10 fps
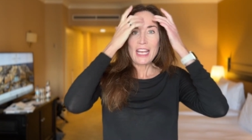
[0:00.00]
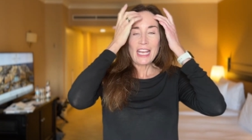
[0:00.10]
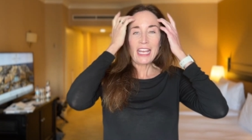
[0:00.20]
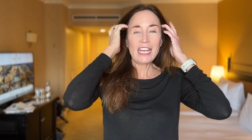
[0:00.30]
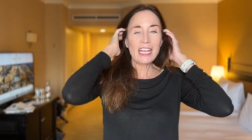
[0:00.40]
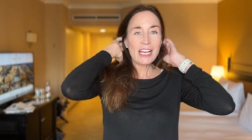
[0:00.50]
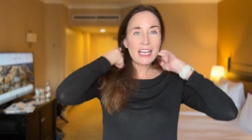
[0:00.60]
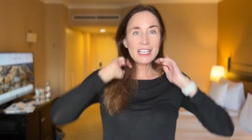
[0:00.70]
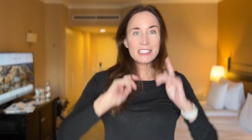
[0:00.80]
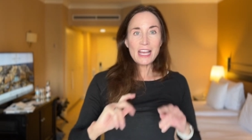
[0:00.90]

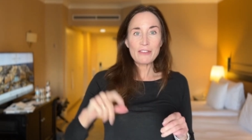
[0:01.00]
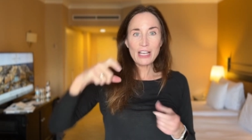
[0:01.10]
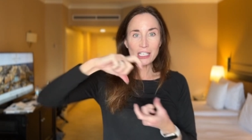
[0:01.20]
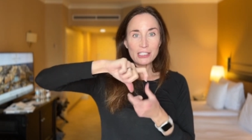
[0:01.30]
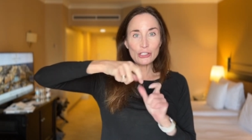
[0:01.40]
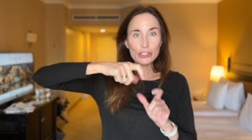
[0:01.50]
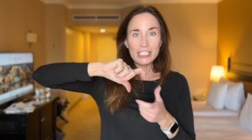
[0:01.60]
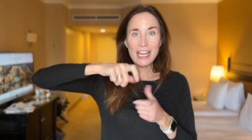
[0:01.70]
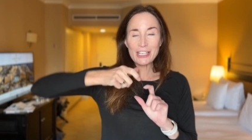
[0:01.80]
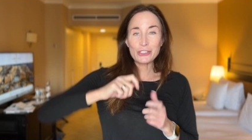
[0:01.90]
And I've got a little
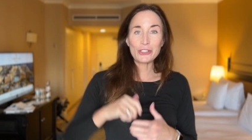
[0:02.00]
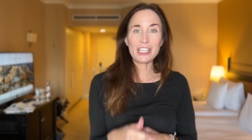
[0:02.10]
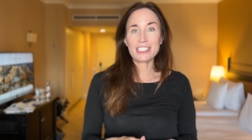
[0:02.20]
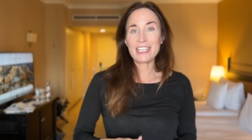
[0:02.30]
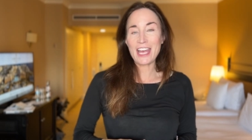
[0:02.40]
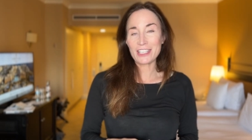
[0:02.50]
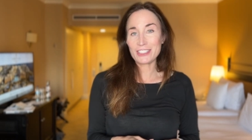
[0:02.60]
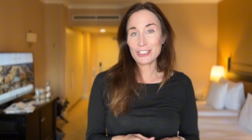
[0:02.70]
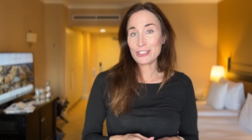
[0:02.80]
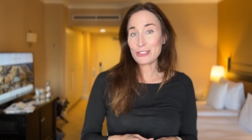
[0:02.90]
connector that
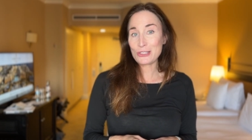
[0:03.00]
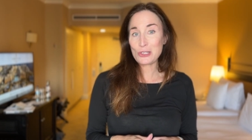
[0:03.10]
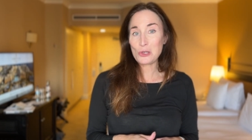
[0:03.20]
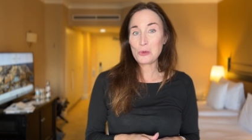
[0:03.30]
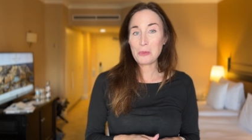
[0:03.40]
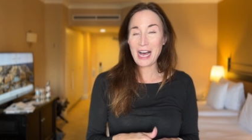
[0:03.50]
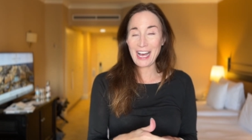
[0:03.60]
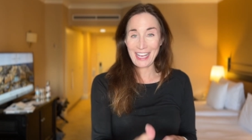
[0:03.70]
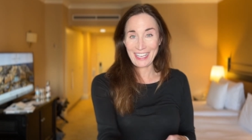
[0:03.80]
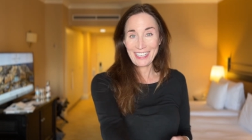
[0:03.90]
attaches to
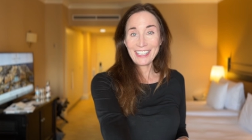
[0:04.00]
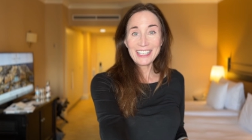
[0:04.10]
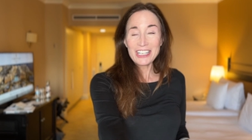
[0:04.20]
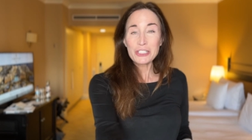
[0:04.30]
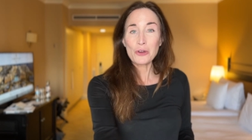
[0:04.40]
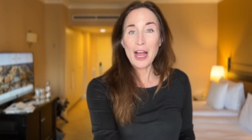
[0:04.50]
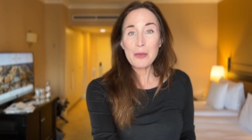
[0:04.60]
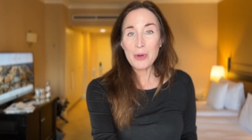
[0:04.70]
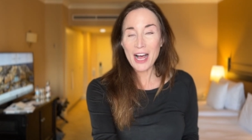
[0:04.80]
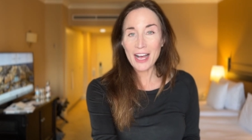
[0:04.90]
my
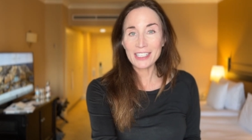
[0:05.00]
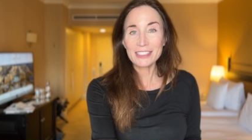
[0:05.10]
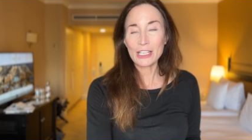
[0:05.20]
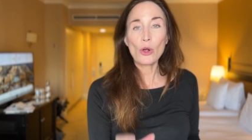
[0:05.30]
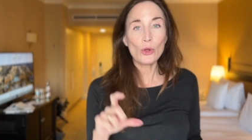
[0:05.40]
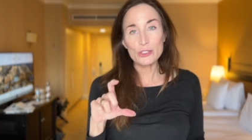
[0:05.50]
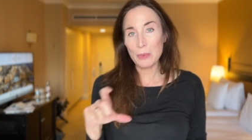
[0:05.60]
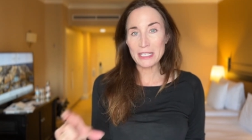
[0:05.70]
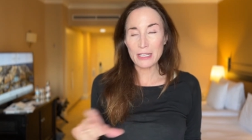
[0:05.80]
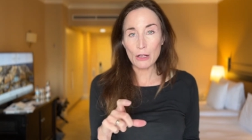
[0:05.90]
tripod that holds my
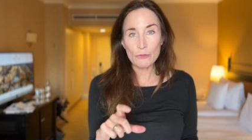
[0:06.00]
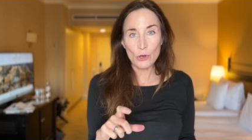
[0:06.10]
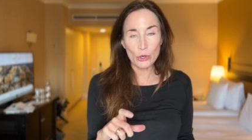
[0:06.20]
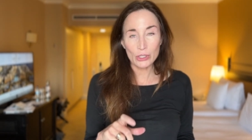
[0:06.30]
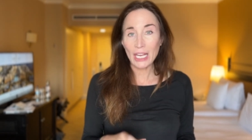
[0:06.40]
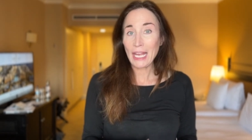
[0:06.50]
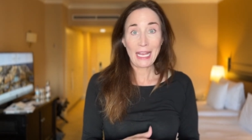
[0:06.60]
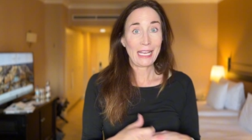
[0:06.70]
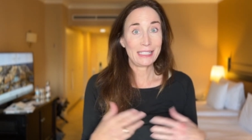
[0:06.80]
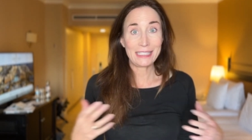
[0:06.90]
cell phone,
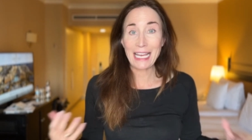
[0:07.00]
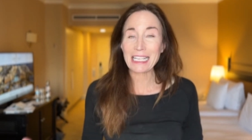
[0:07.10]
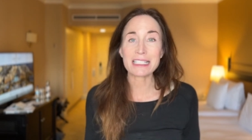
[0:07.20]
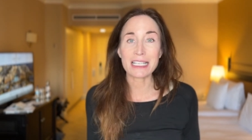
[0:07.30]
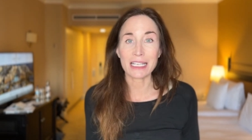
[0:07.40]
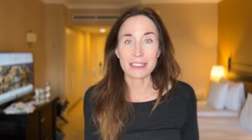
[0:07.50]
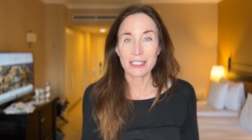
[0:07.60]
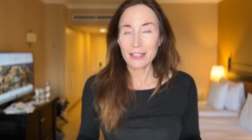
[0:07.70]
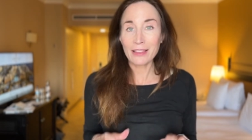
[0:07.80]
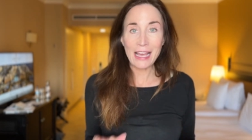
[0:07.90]
and that's it.
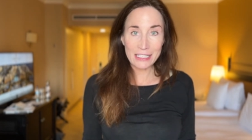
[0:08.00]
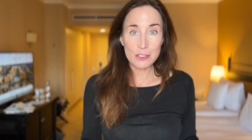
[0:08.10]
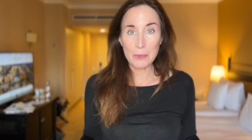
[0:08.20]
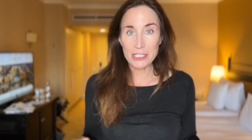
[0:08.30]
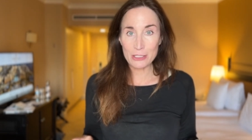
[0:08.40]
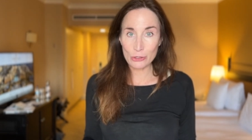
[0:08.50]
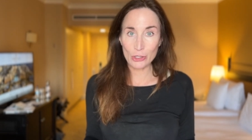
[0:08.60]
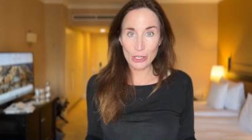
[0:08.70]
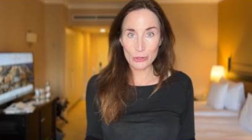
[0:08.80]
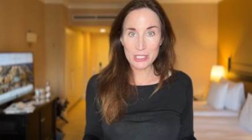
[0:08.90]
That's my
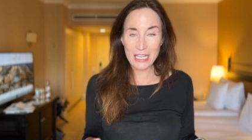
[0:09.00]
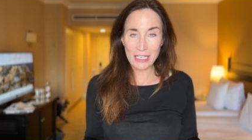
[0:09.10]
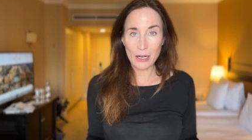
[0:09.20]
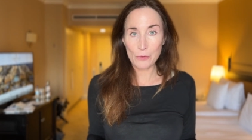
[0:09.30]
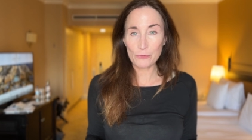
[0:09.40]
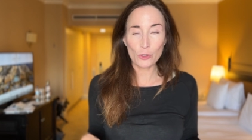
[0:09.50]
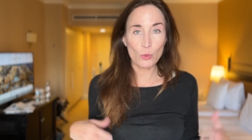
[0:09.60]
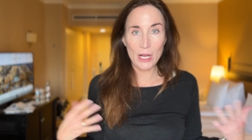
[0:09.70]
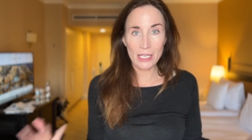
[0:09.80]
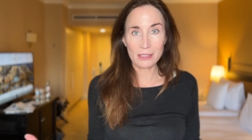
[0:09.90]
studio setup for
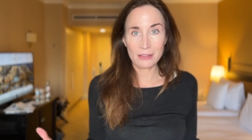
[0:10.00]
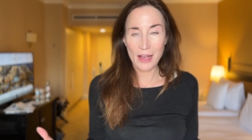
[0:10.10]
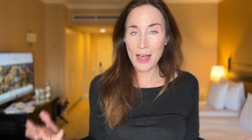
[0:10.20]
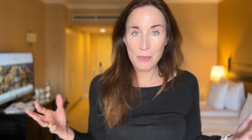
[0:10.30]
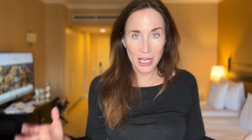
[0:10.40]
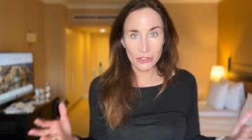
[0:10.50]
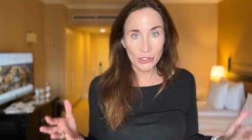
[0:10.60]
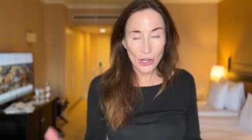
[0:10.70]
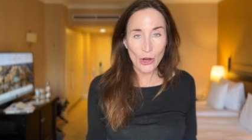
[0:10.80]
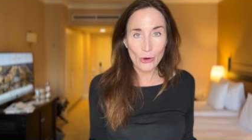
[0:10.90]
when I'm on the
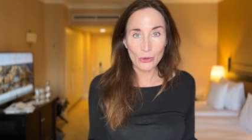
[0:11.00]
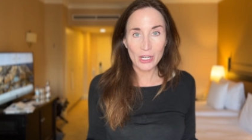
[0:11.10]
go.